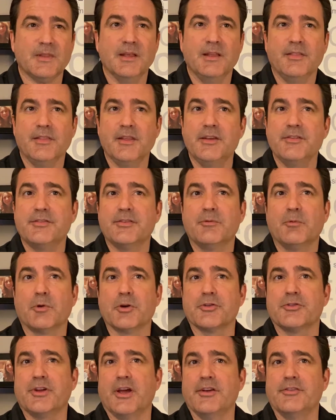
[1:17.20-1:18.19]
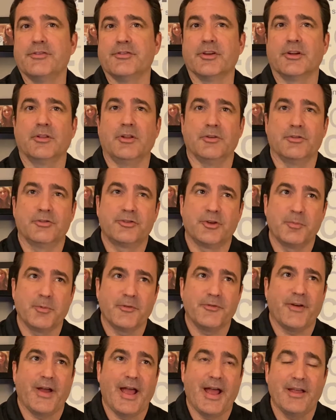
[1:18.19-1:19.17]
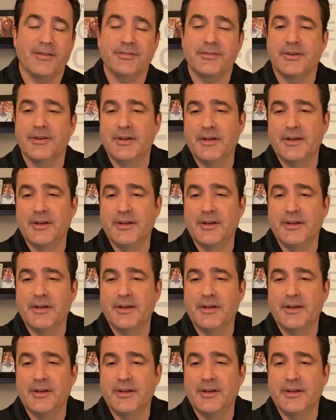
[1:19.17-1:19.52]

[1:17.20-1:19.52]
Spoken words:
These workstations include super fast,